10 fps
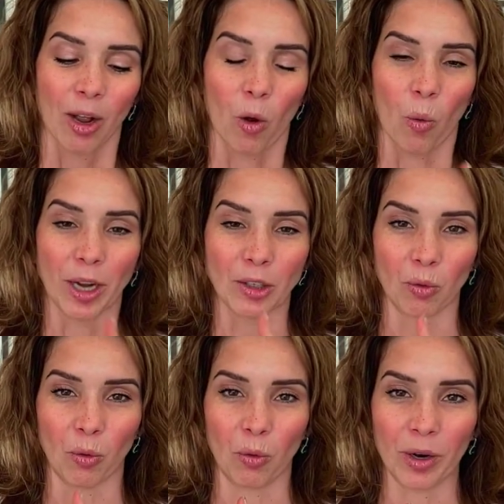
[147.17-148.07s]
what's
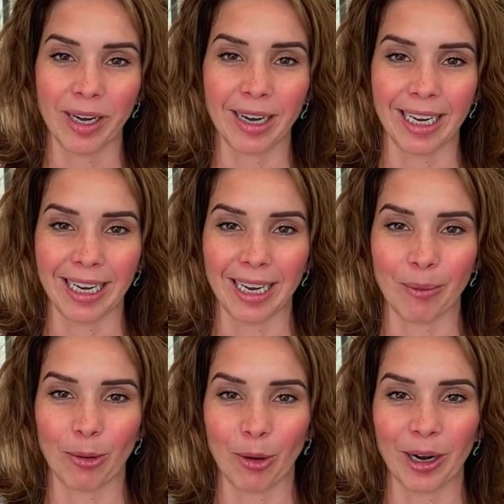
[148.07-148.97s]
really
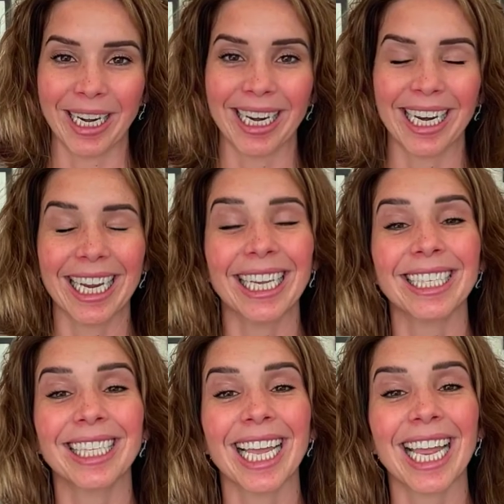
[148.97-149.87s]
important is
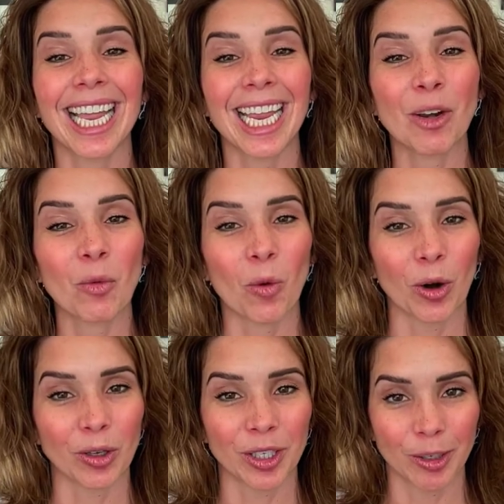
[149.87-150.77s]
the
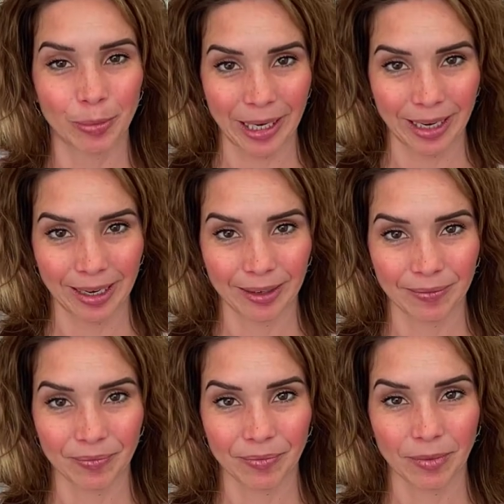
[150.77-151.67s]
inward speak.
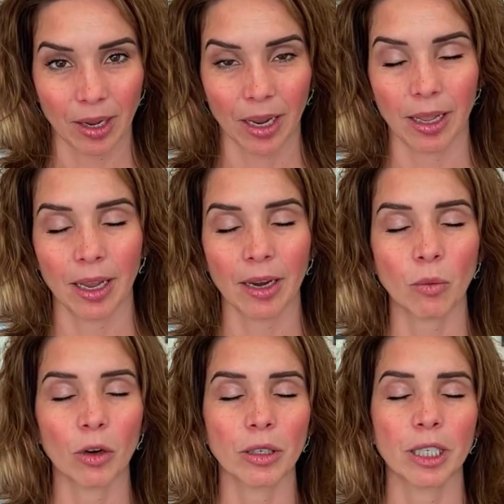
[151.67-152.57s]
Okay, the
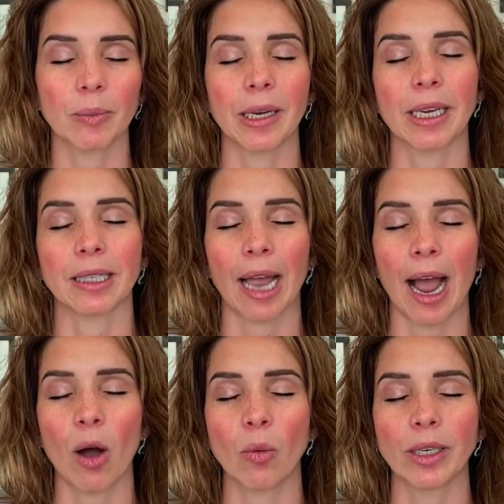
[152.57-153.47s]
inward speak is
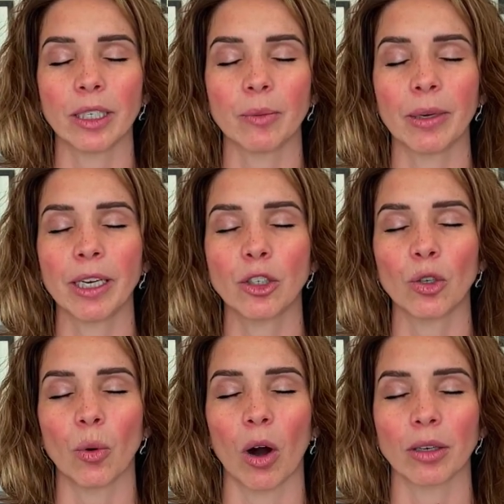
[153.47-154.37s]
how we speak
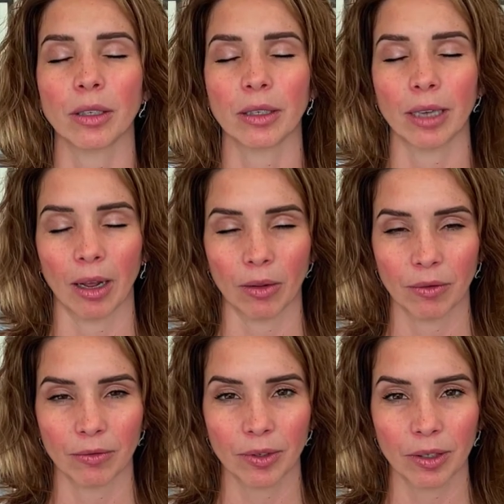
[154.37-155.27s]
to
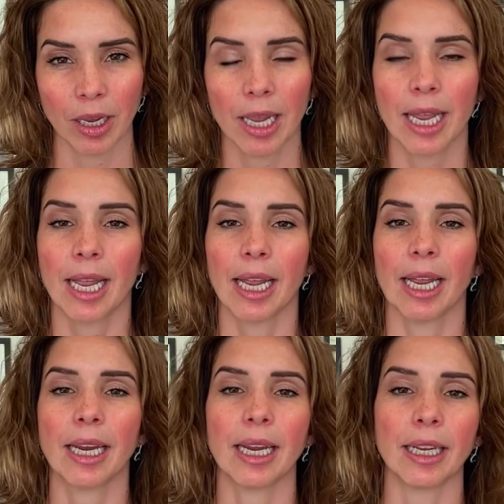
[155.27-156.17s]
ourselves.
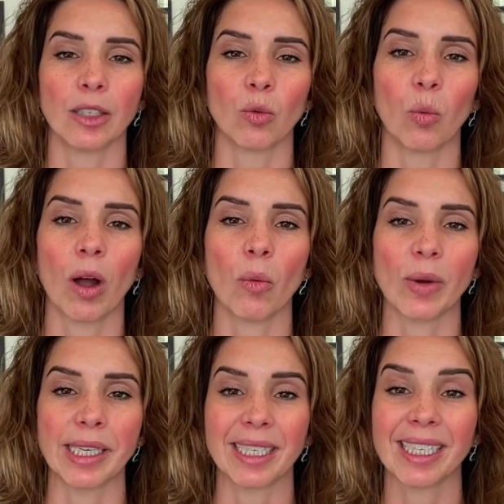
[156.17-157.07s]
It is what
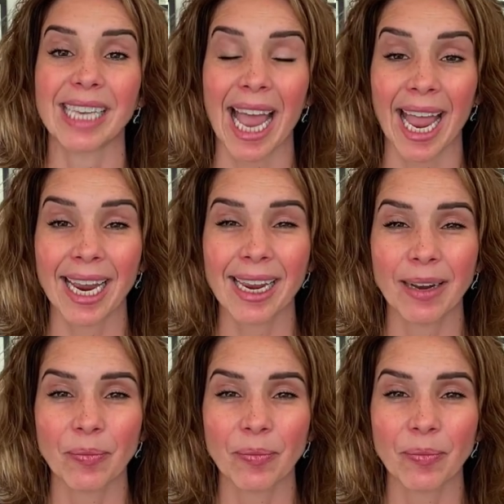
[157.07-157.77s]
we say